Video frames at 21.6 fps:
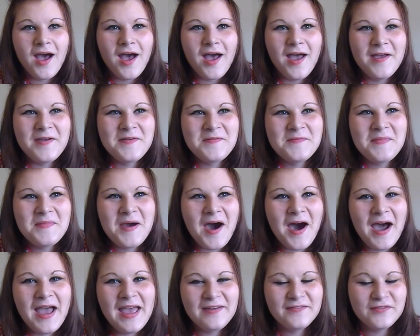I
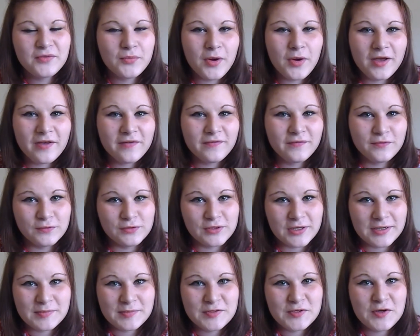have to work a
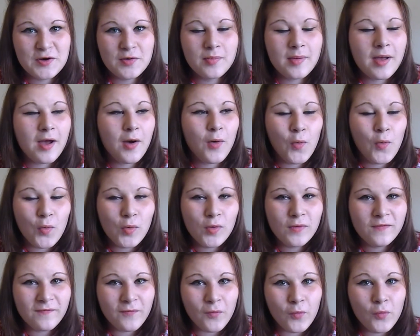full-time job. All
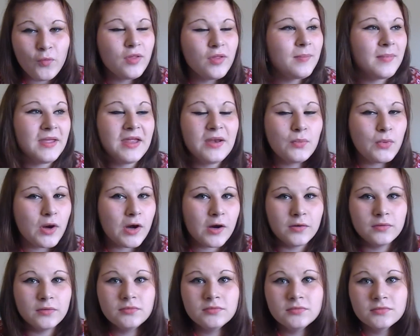the
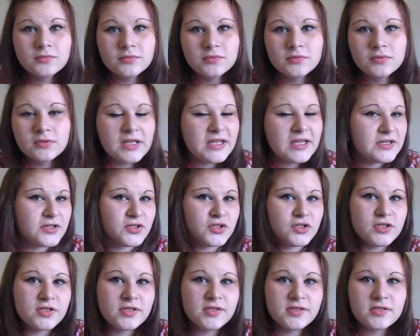meanwhile, that's
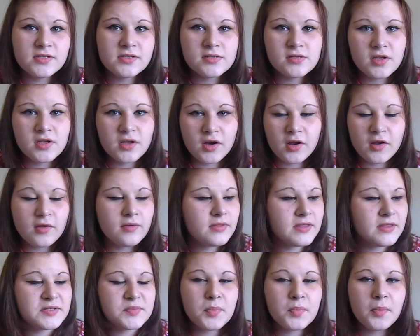just, you know,
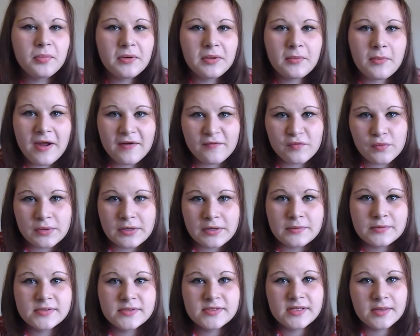that's probably what everyone
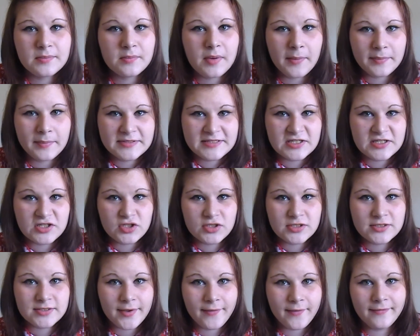else in my position
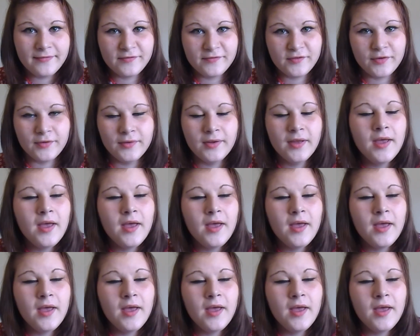is going through.